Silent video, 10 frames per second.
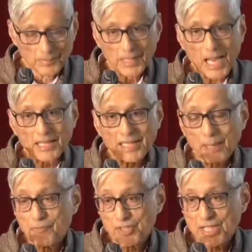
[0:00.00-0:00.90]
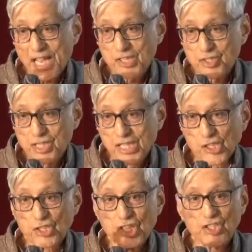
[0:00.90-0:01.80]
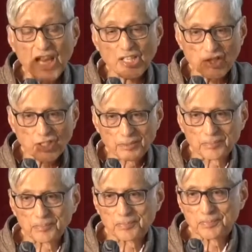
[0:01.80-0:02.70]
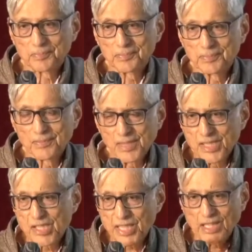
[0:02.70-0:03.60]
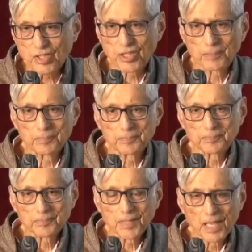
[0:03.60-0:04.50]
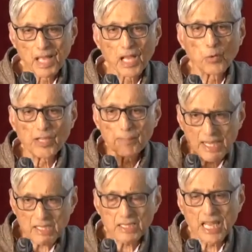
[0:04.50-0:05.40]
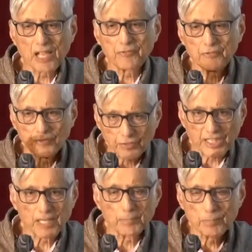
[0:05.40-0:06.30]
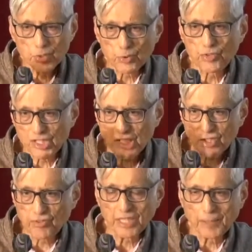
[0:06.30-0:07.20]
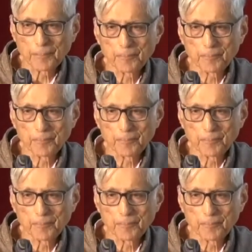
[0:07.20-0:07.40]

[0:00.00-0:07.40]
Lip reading: Gandhi emphasized dissent. Dissent. We must have freedom to disagree.